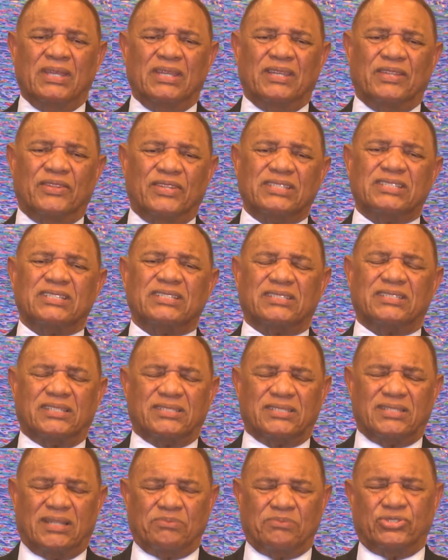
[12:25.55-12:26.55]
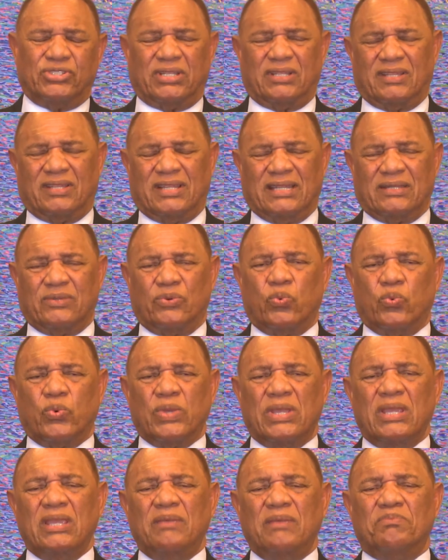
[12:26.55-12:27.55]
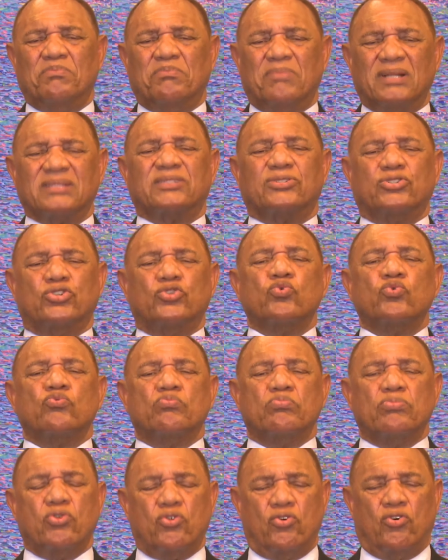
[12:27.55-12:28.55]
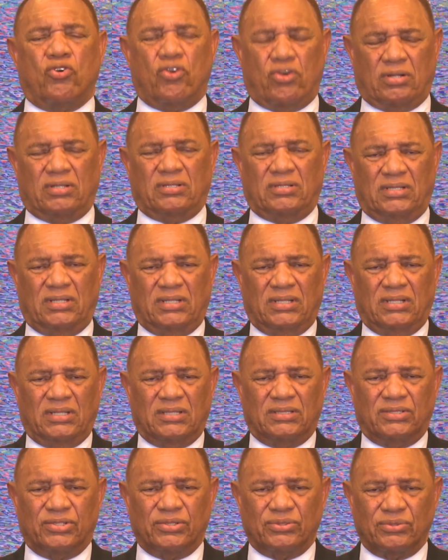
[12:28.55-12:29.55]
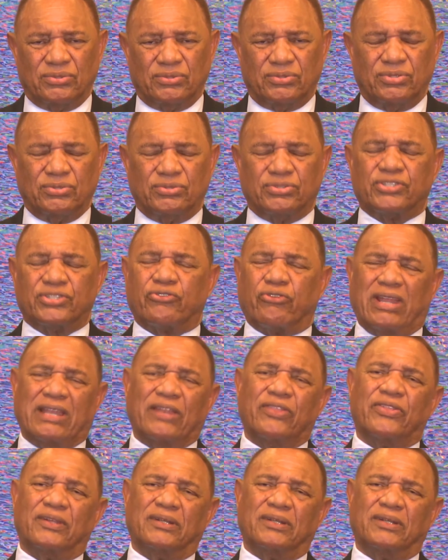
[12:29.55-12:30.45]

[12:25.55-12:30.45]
This is a subject that we must do more to strengthen.